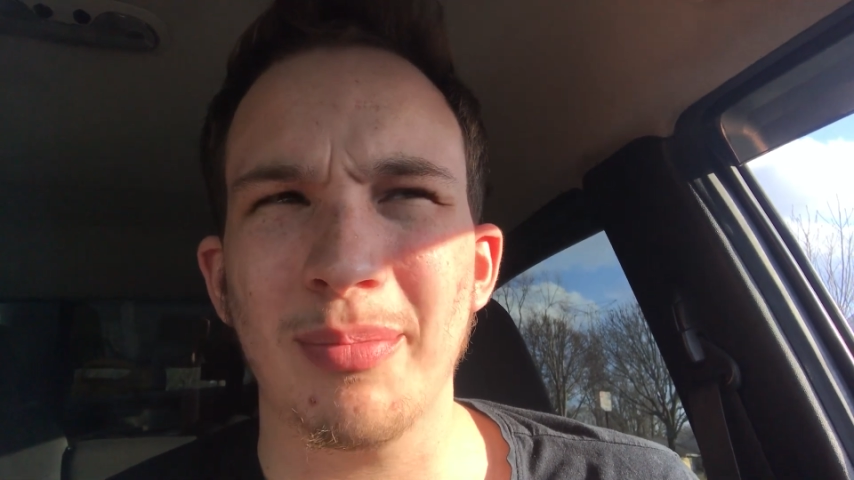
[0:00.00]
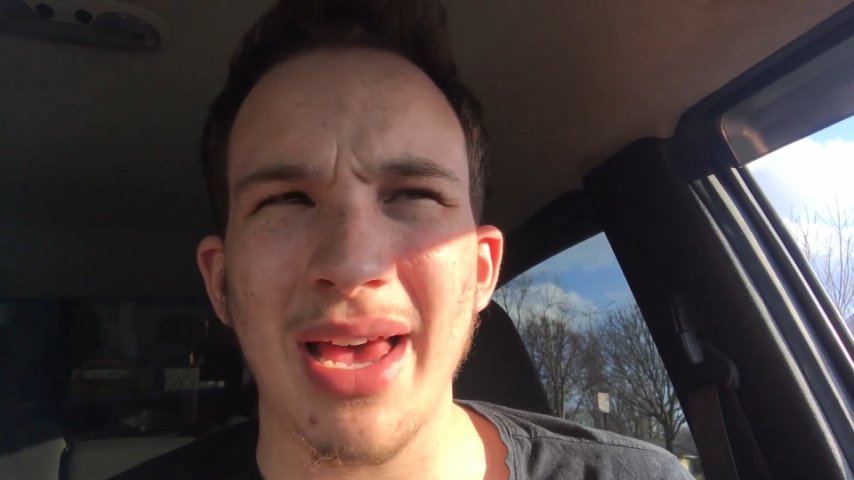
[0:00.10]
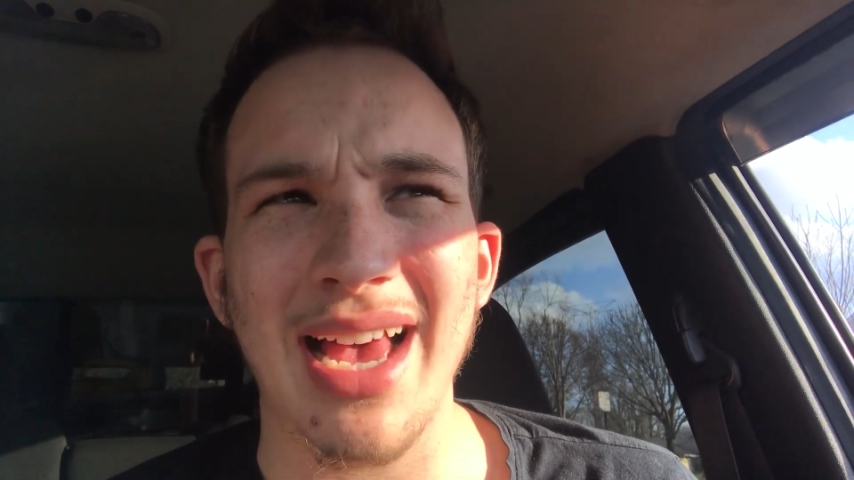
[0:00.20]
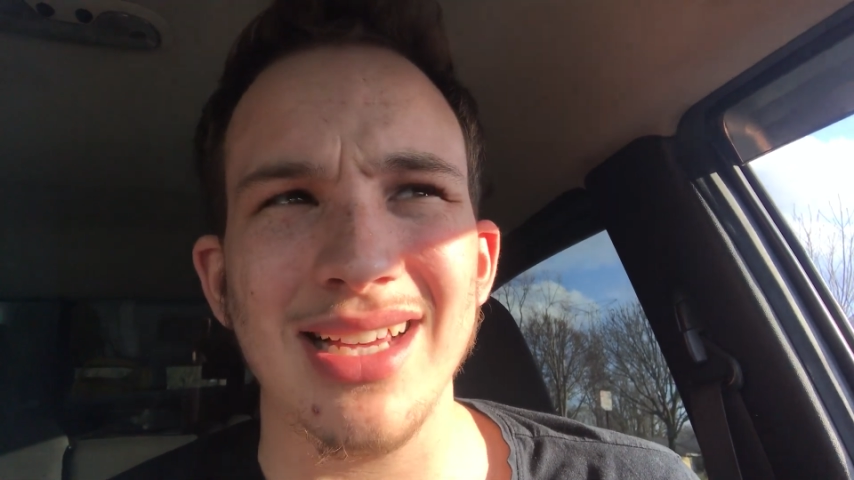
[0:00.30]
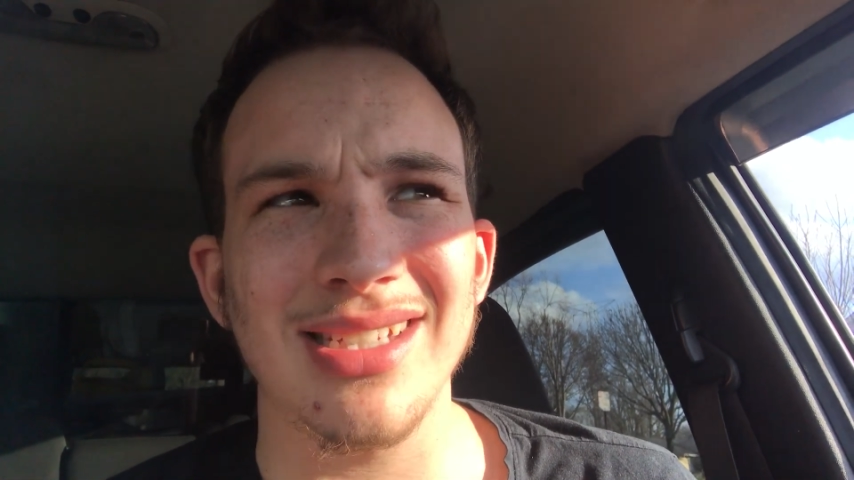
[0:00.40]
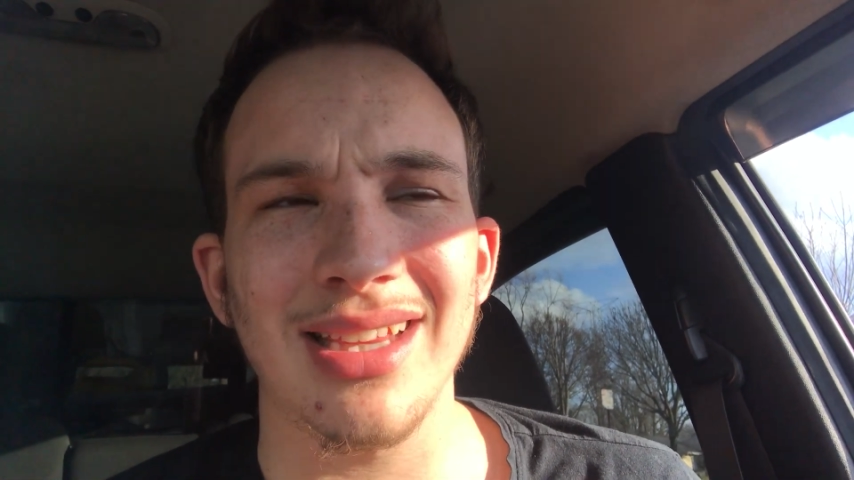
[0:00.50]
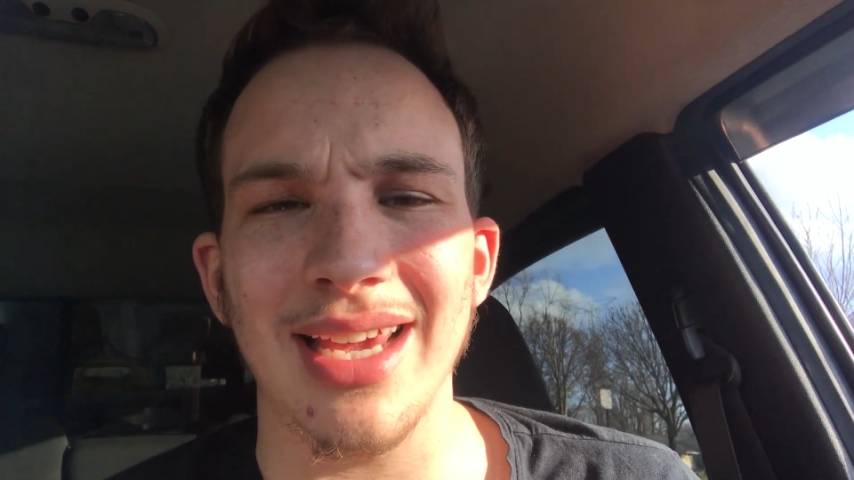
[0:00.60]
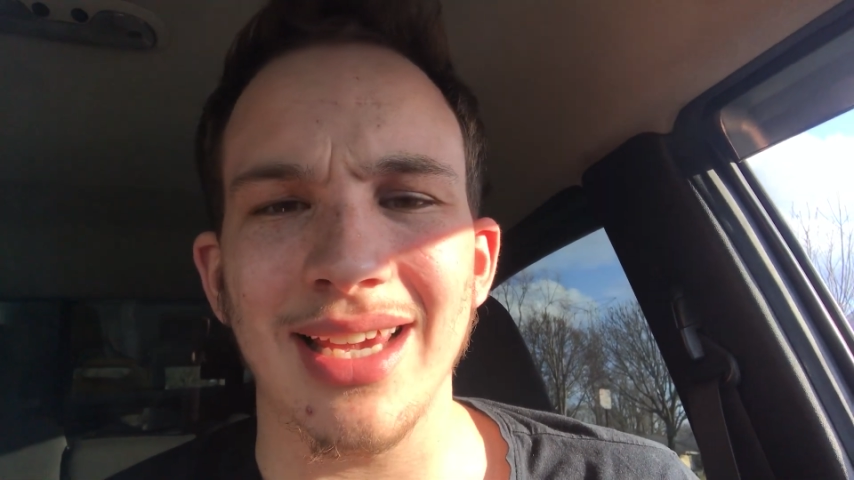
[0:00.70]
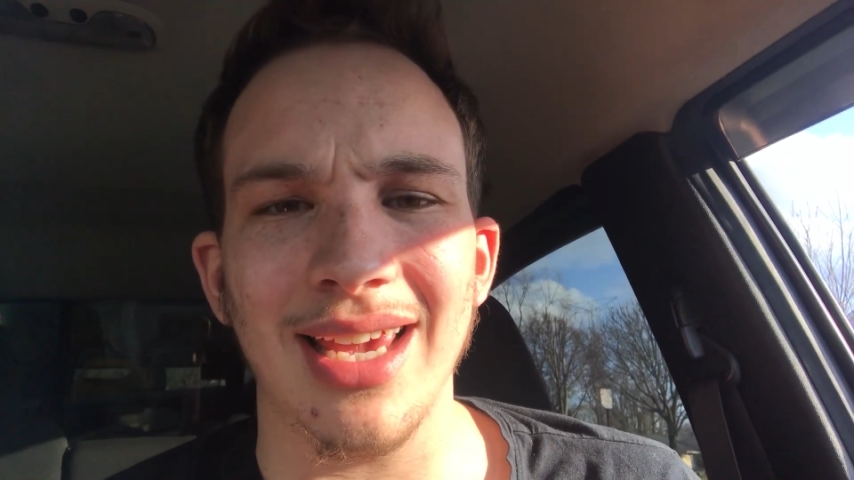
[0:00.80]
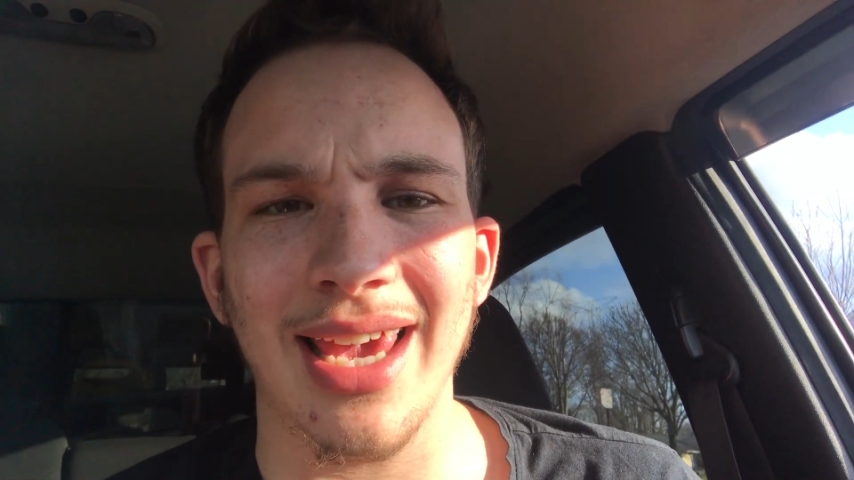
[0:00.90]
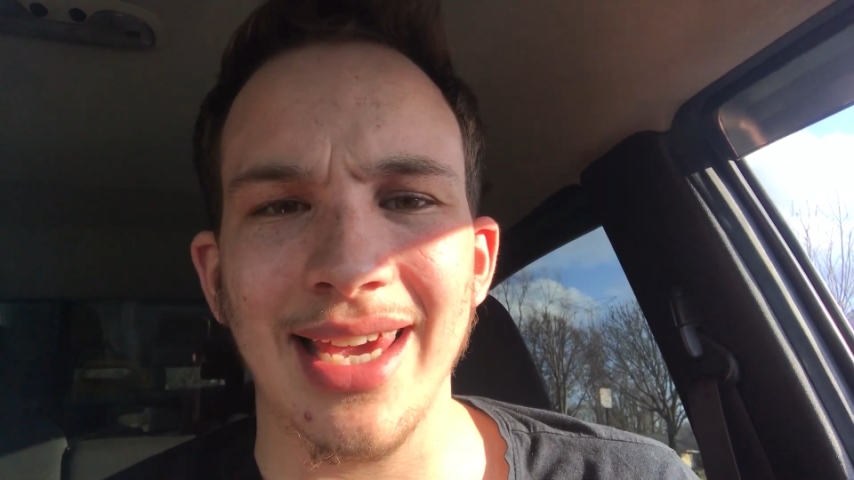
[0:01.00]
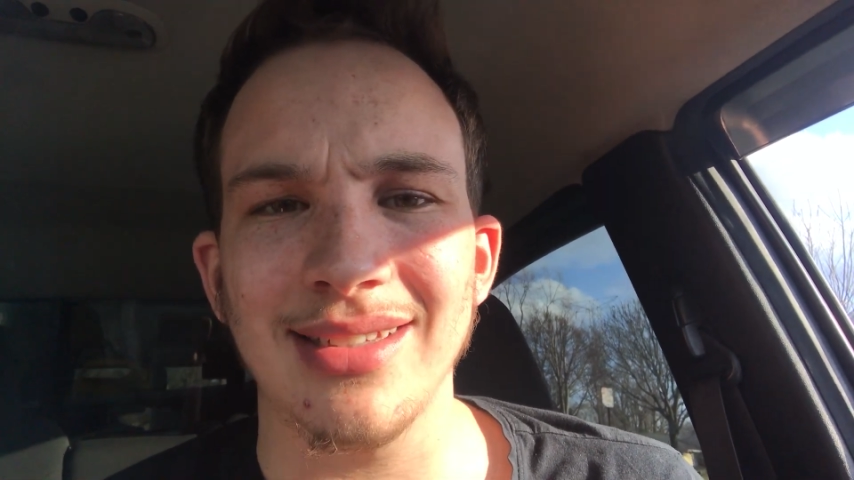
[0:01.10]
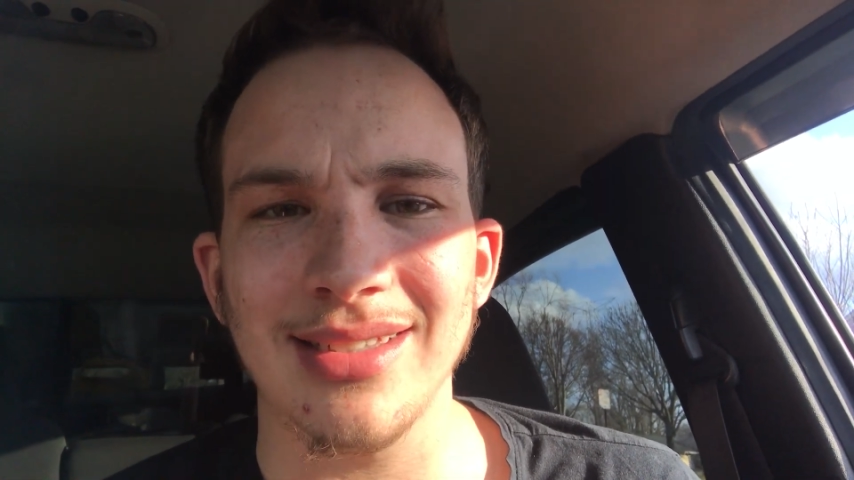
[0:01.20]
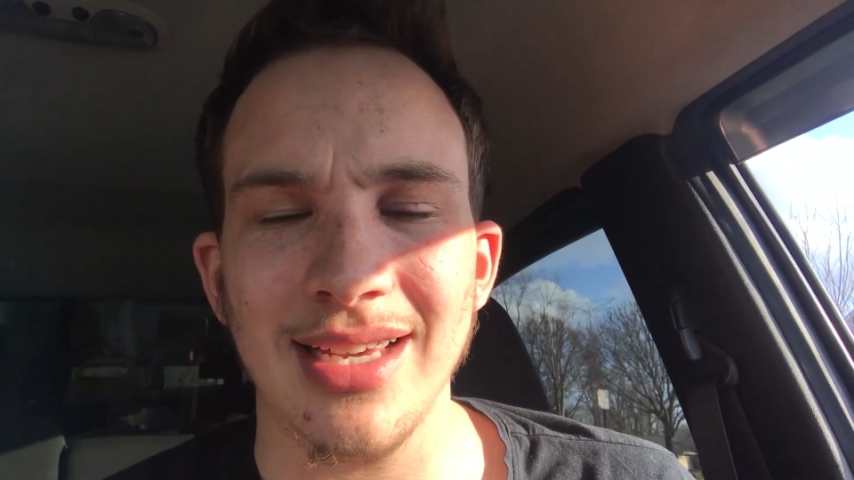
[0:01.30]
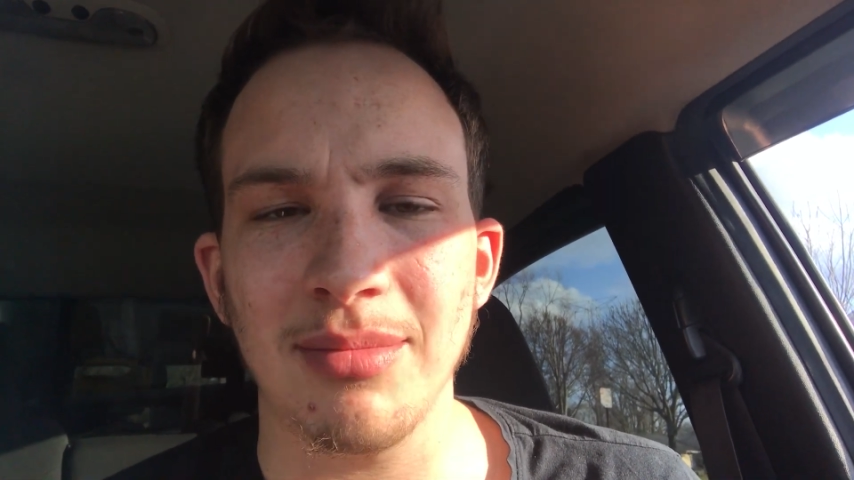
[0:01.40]
past like
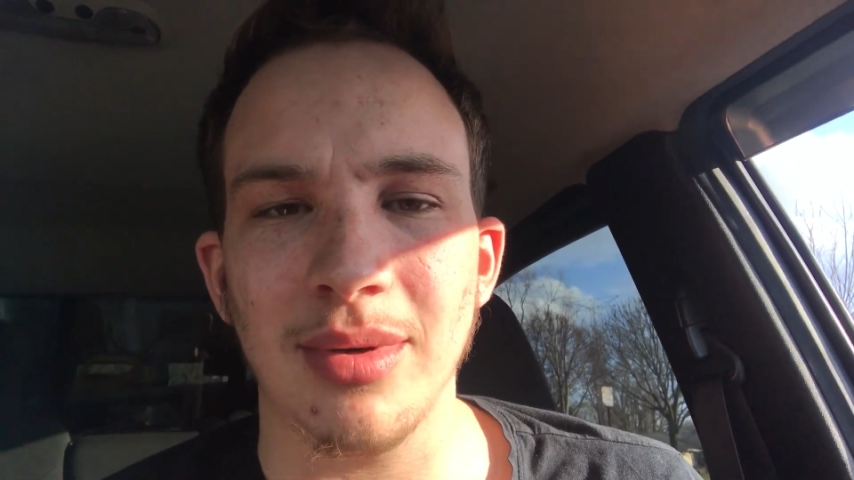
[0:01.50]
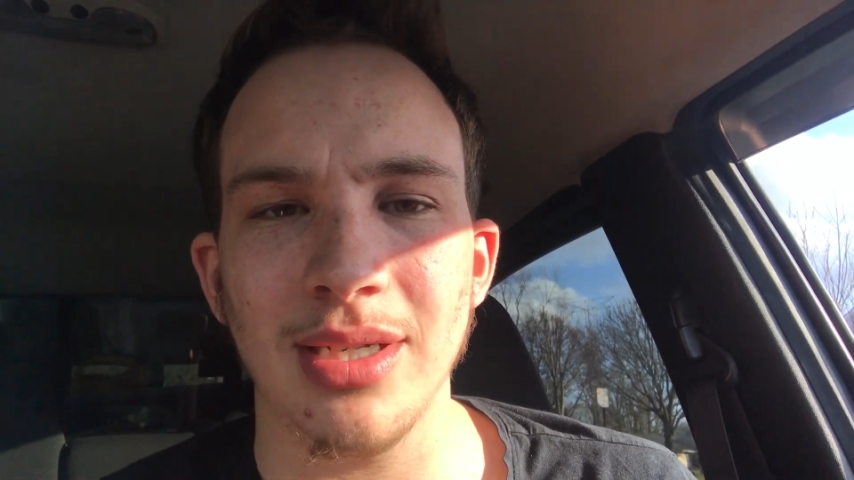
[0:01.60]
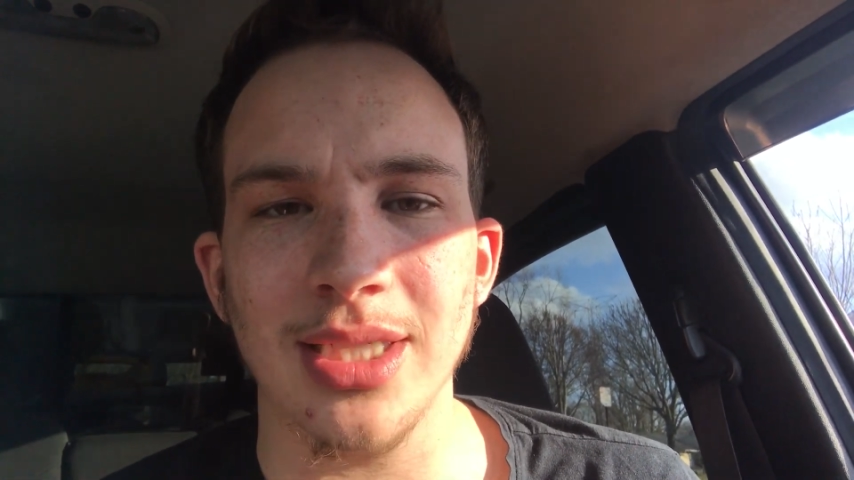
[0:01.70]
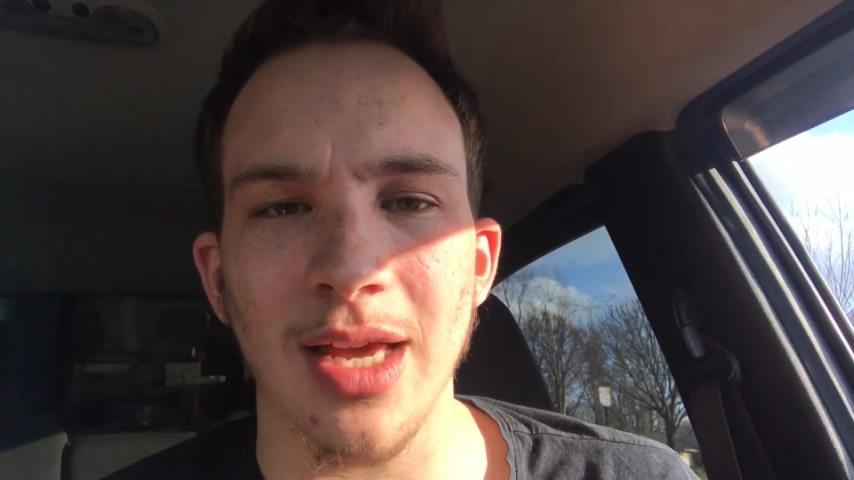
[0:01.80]
8 to 10 months,